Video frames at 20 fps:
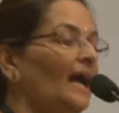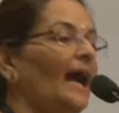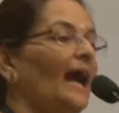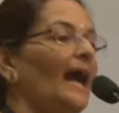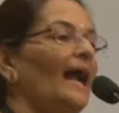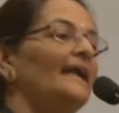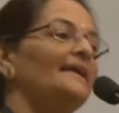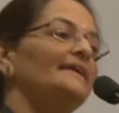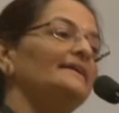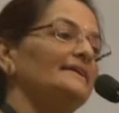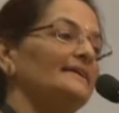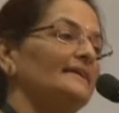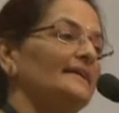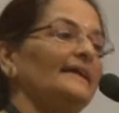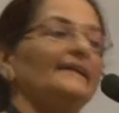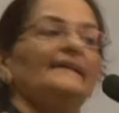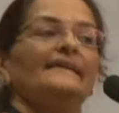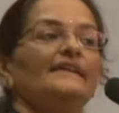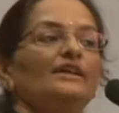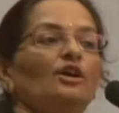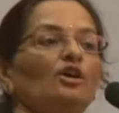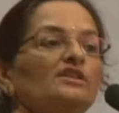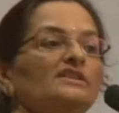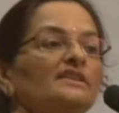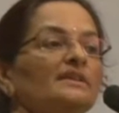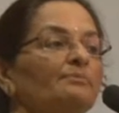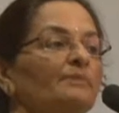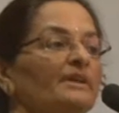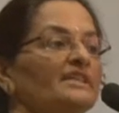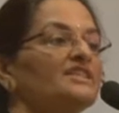And like we
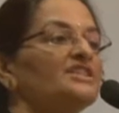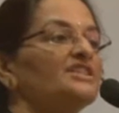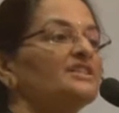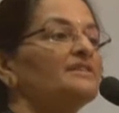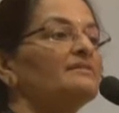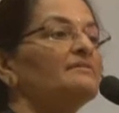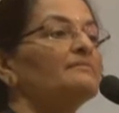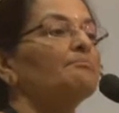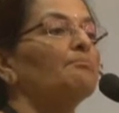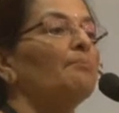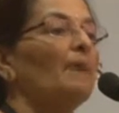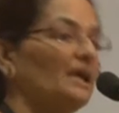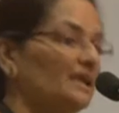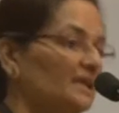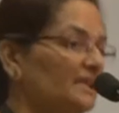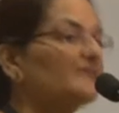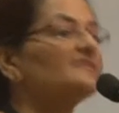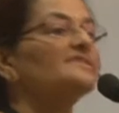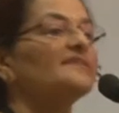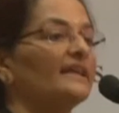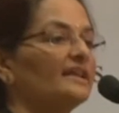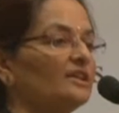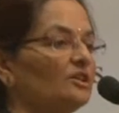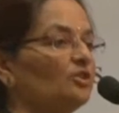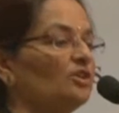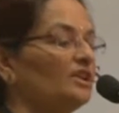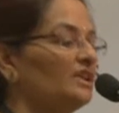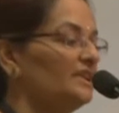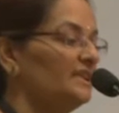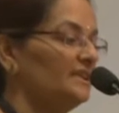also mentioned,
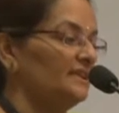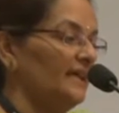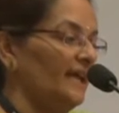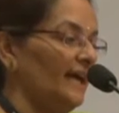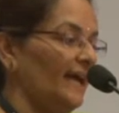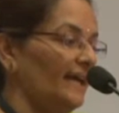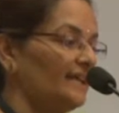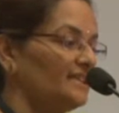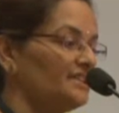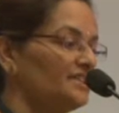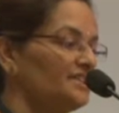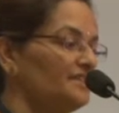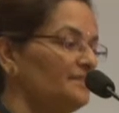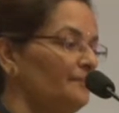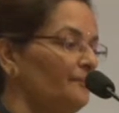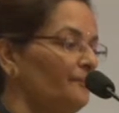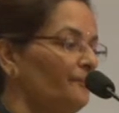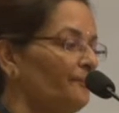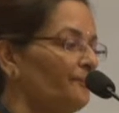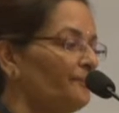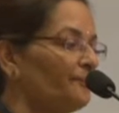multi-sectoral action.